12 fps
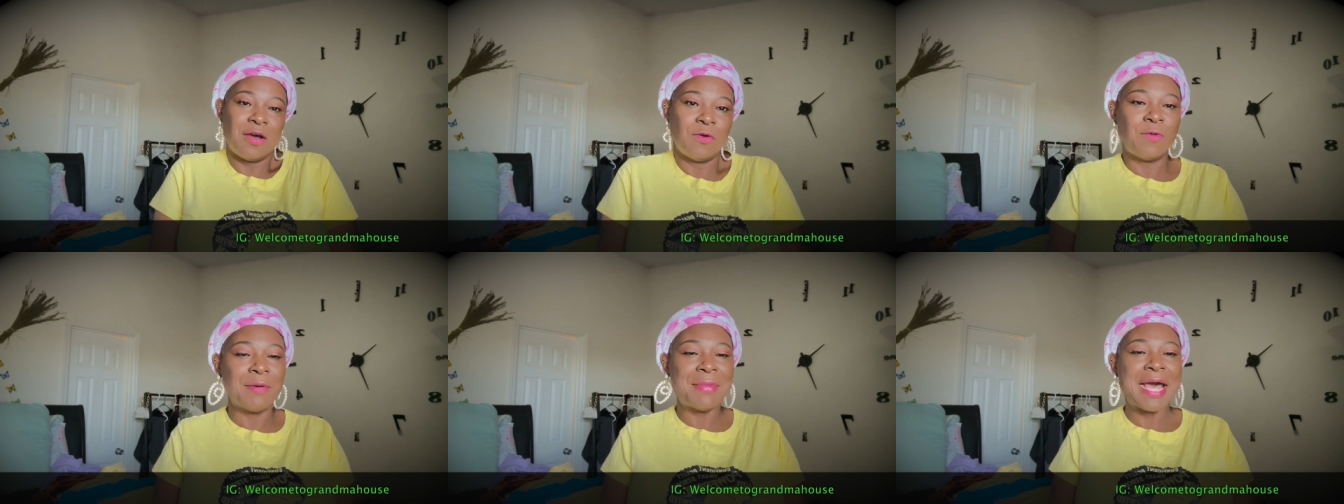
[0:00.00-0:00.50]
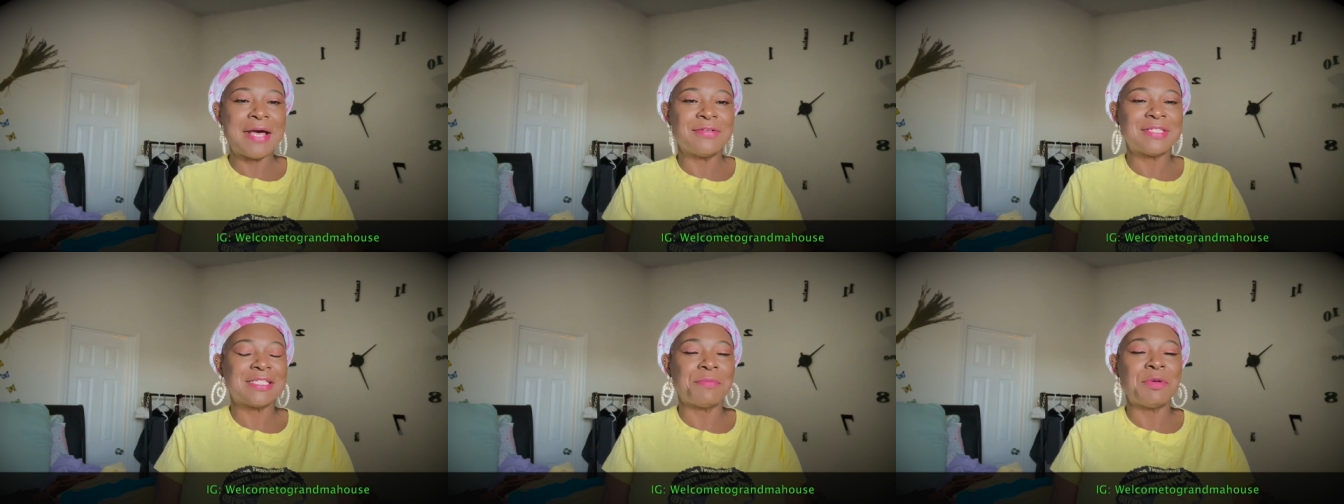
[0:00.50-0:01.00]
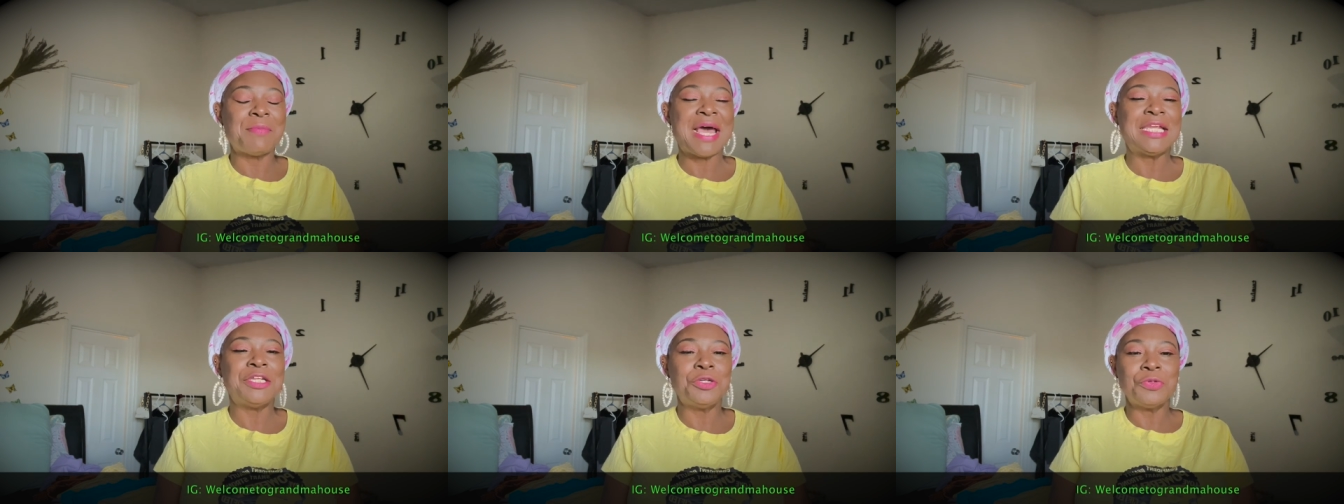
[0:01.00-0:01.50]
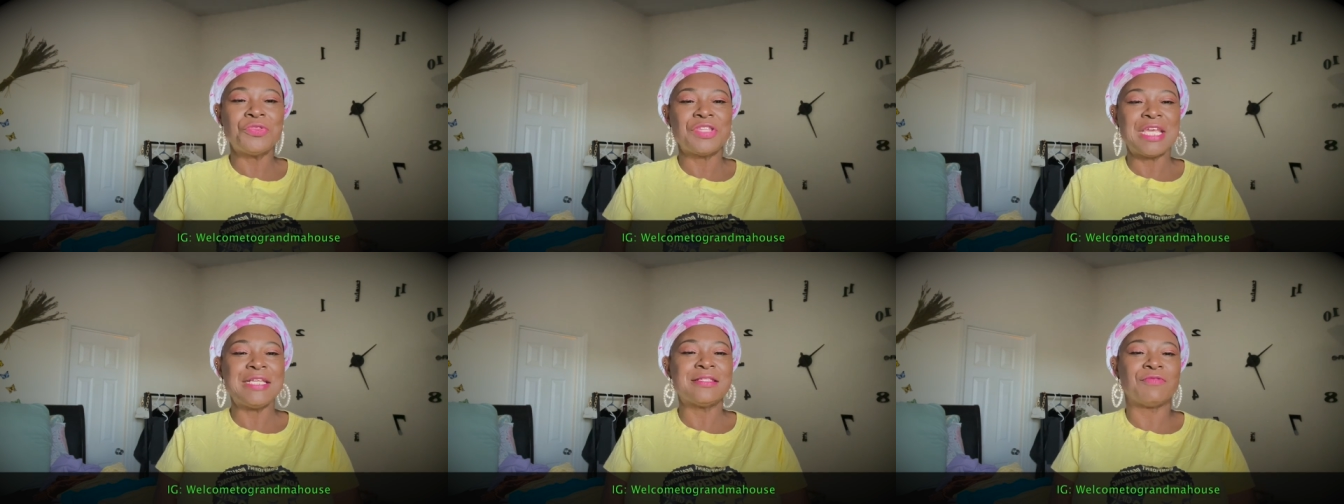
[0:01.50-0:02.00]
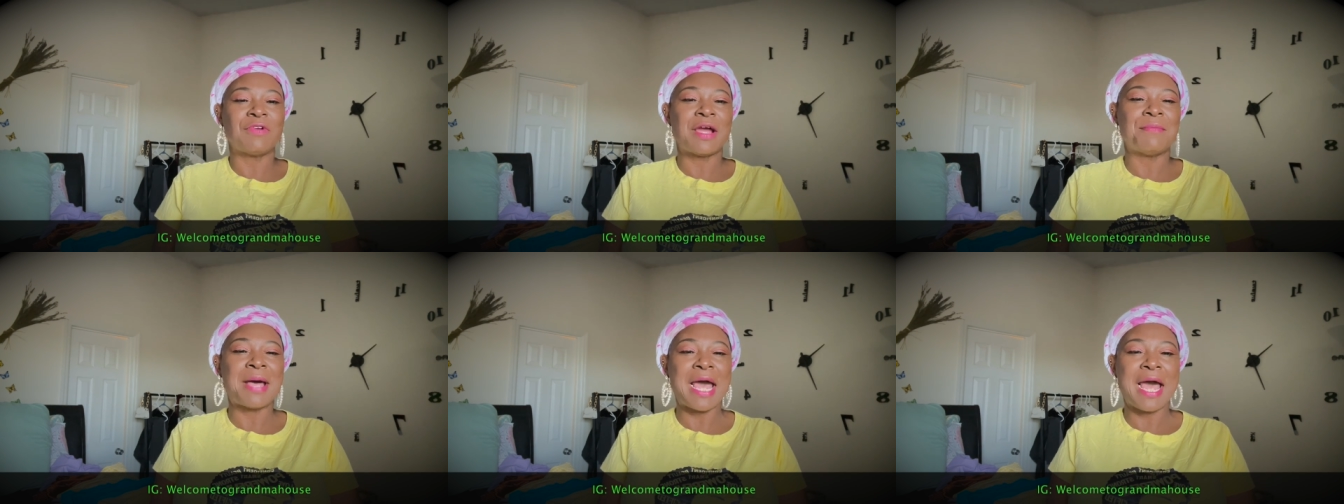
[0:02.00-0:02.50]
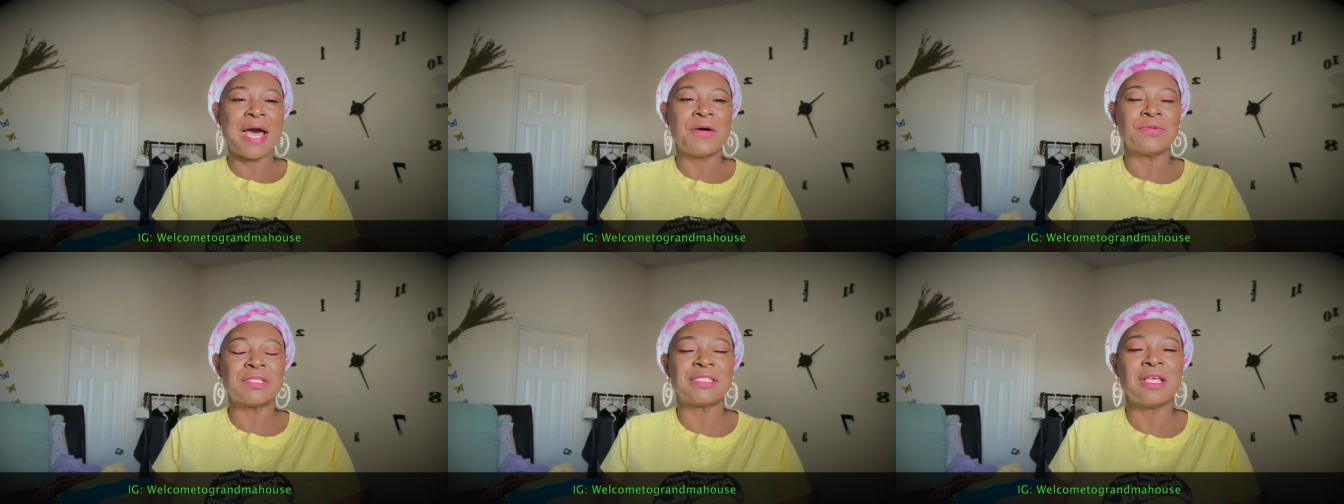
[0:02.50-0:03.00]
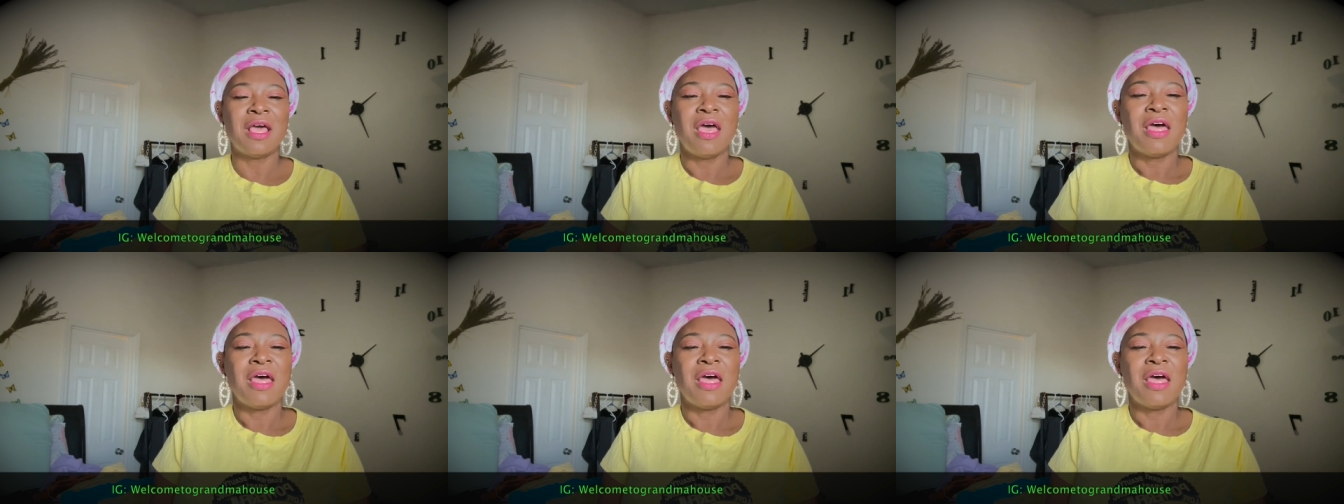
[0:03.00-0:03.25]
what my house, some of my little things around my house